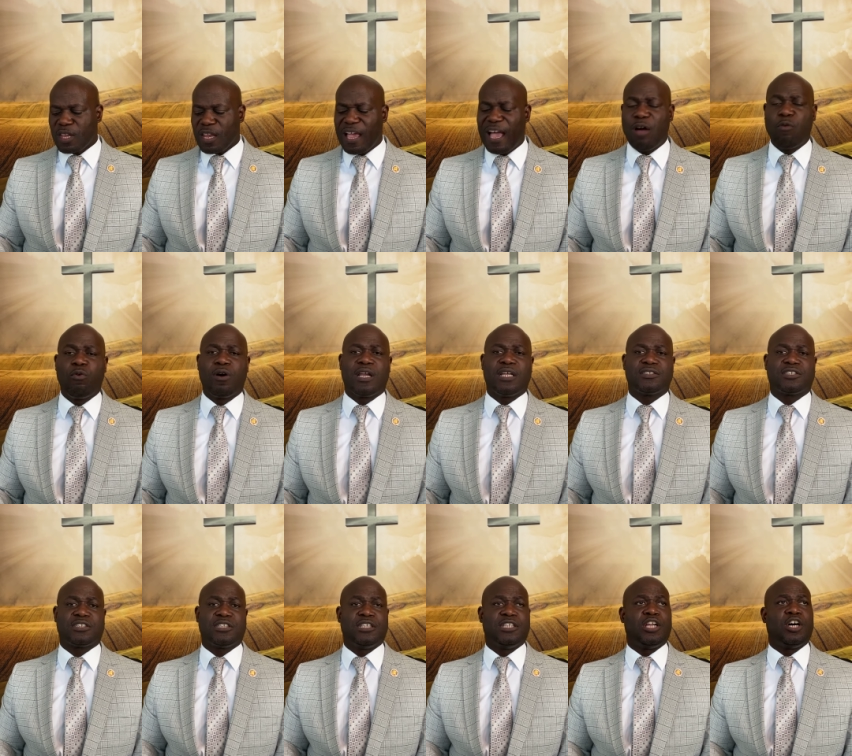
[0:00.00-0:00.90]
I want
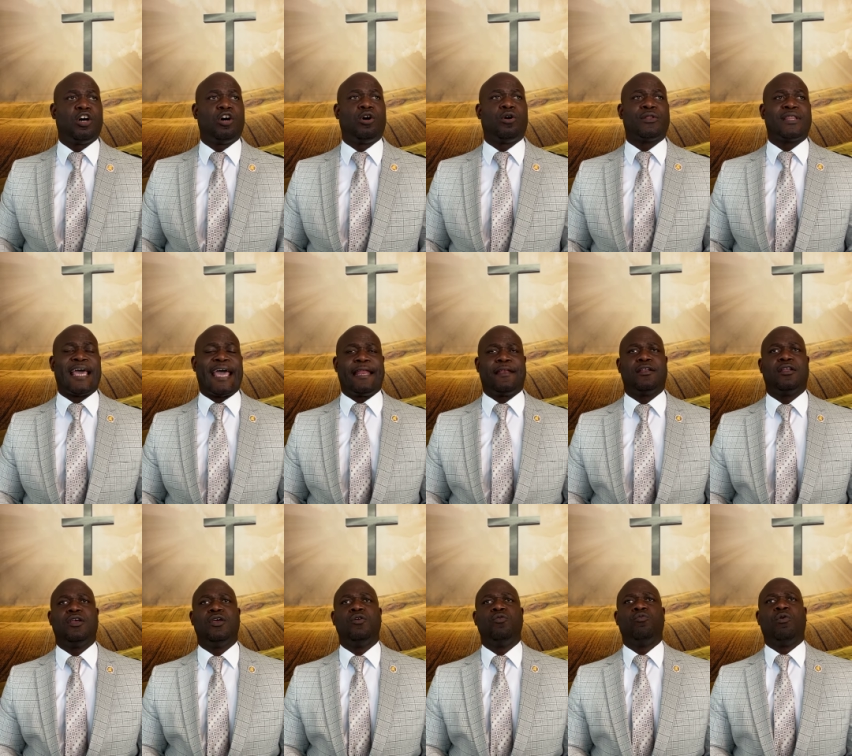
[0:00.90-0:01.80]
us to know that
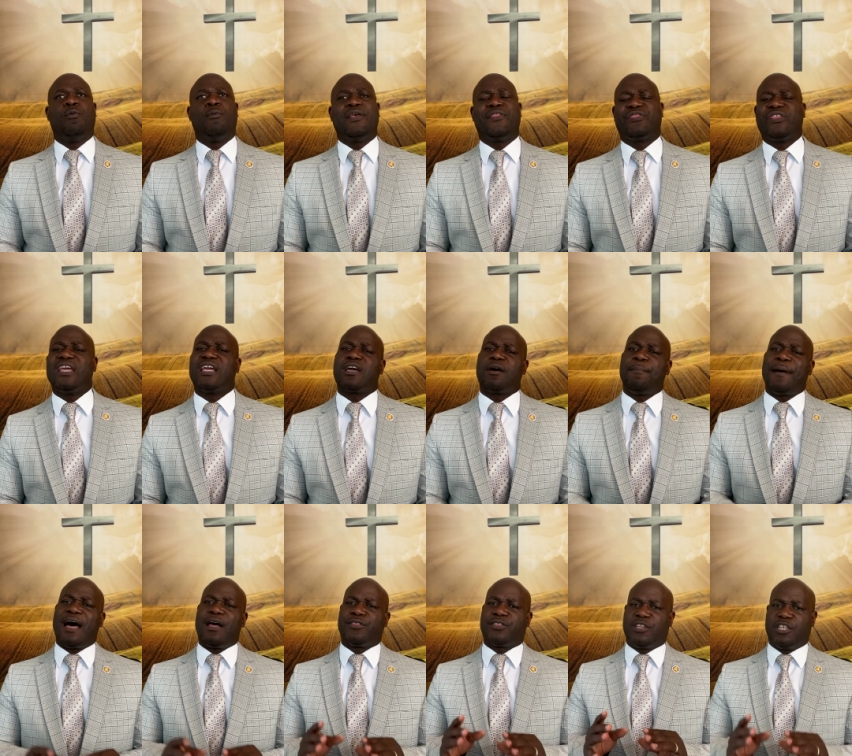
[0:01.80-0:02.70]
when we think
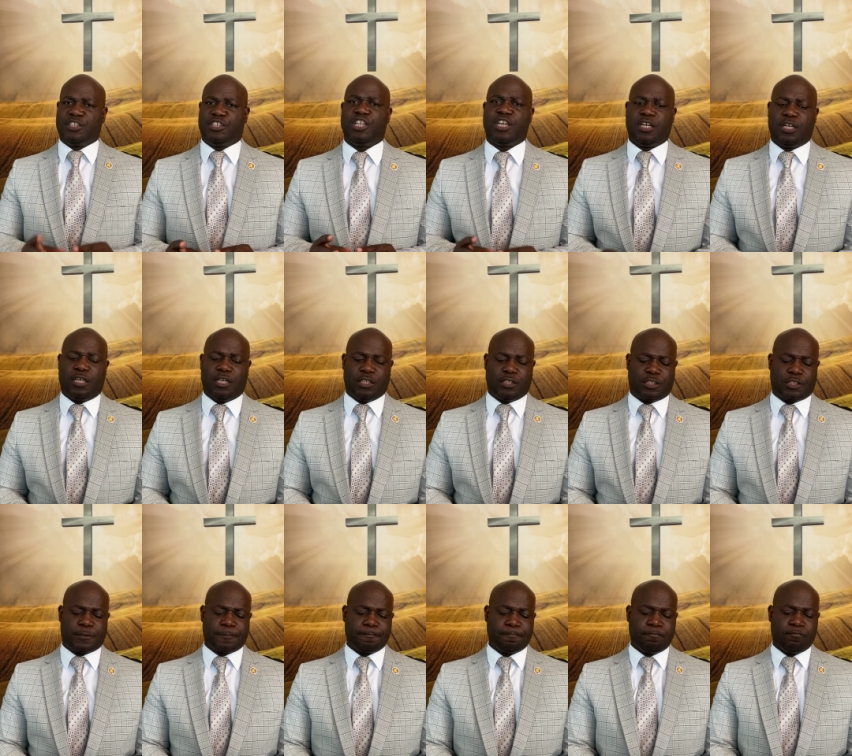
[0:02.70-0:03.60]
about the
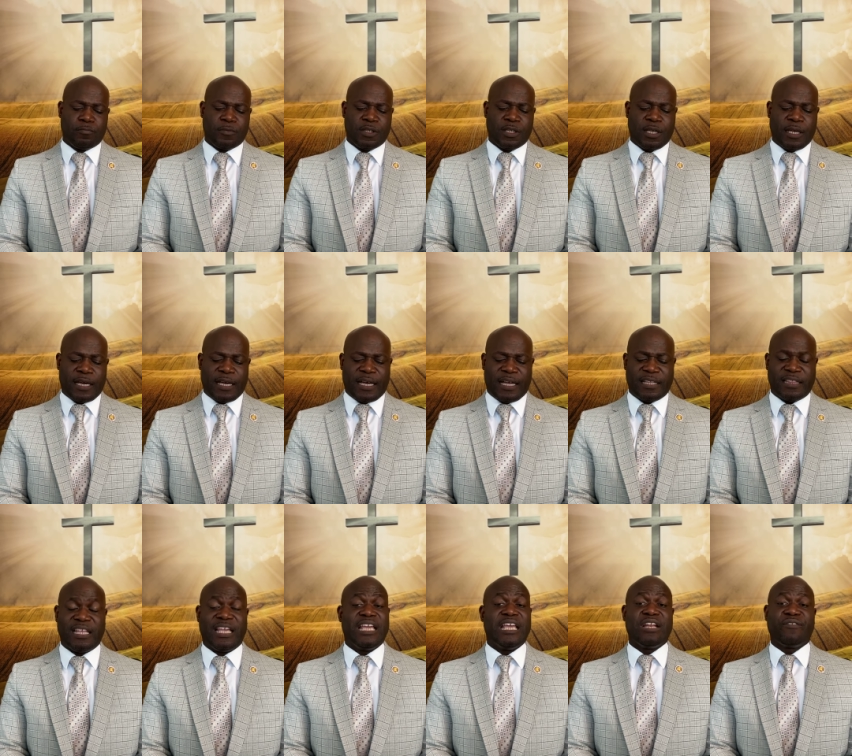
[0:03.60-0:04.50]
judge, uh,
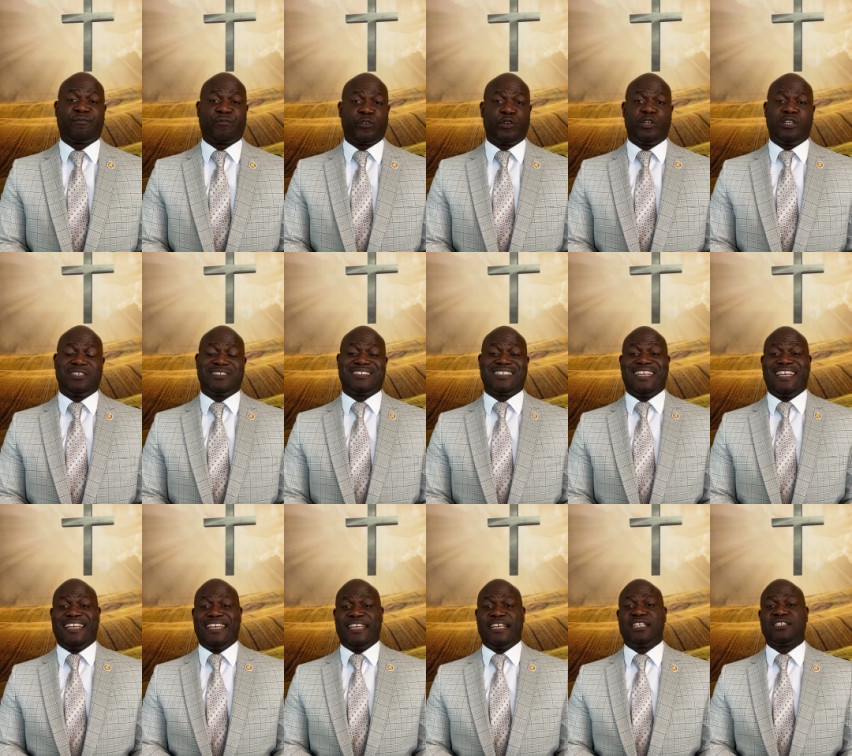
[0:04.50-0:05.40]
the inference
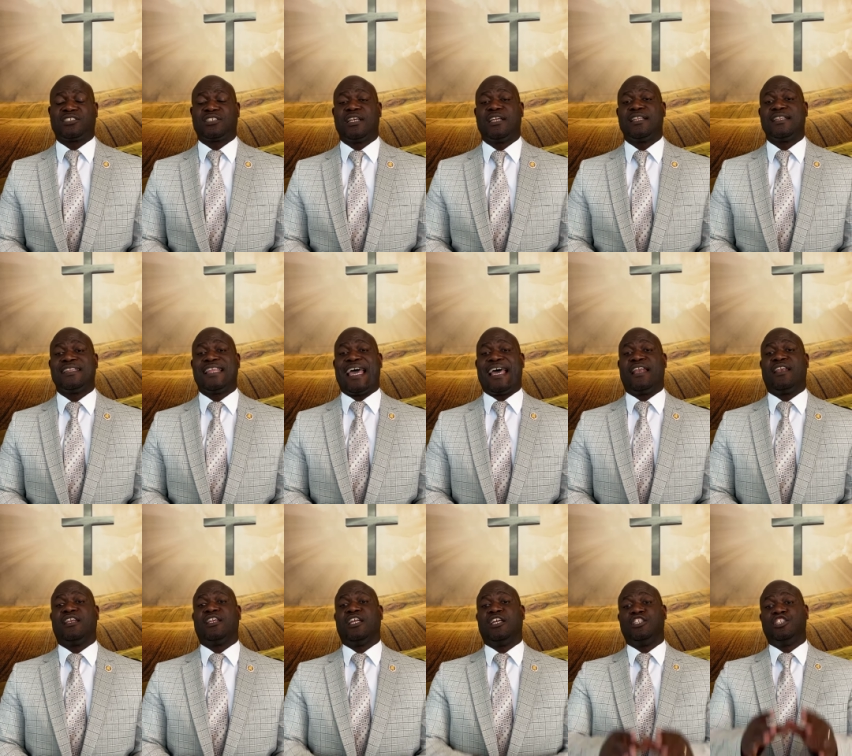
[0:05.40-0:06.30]
is
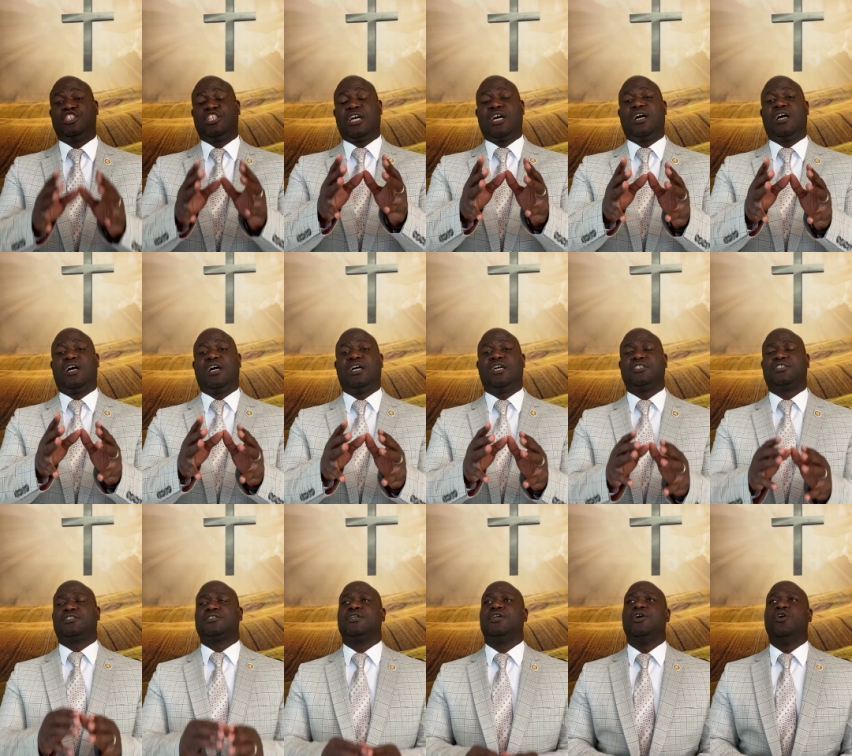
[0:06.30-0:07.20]
that the
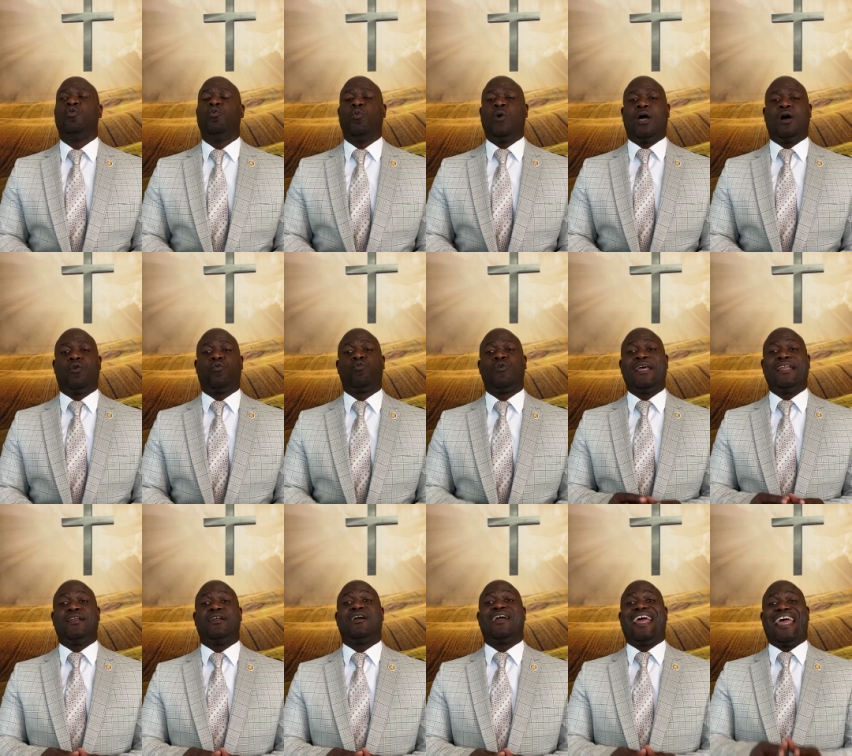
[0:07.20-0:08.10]
judge will
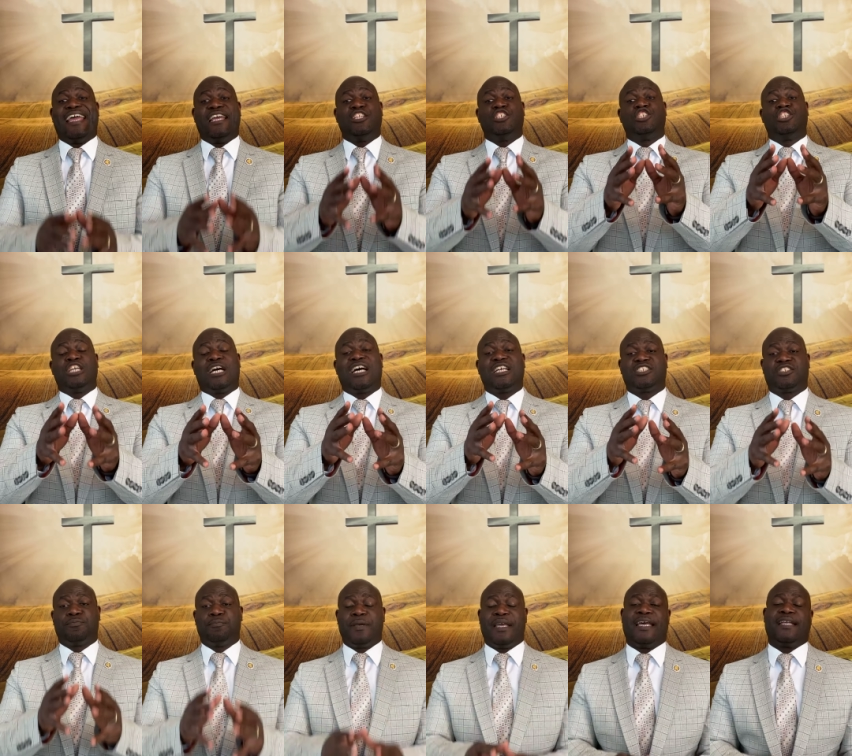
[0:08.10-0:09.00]
render a
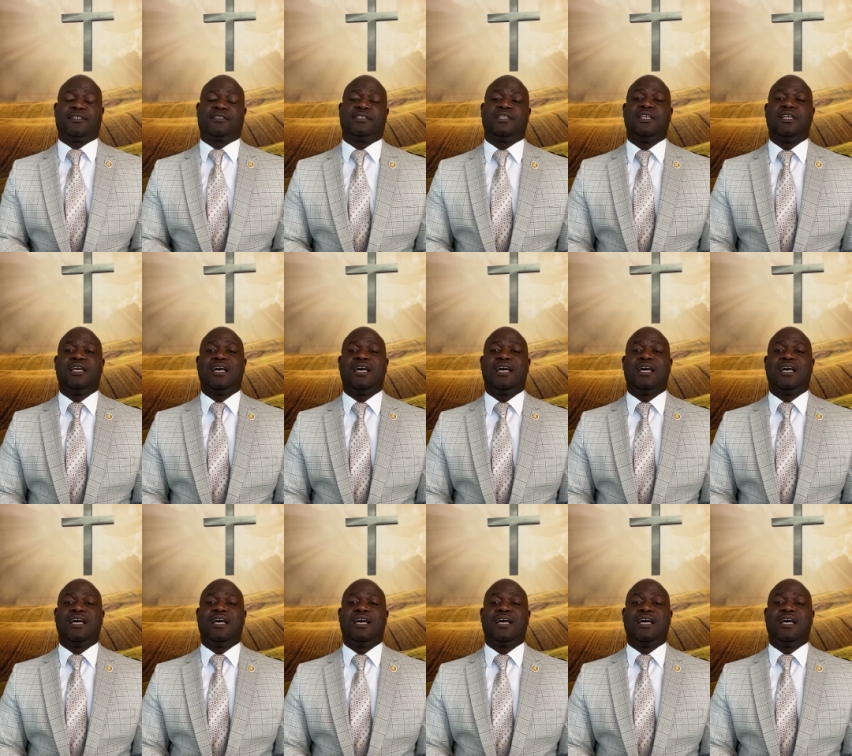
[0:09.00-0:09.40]
judgment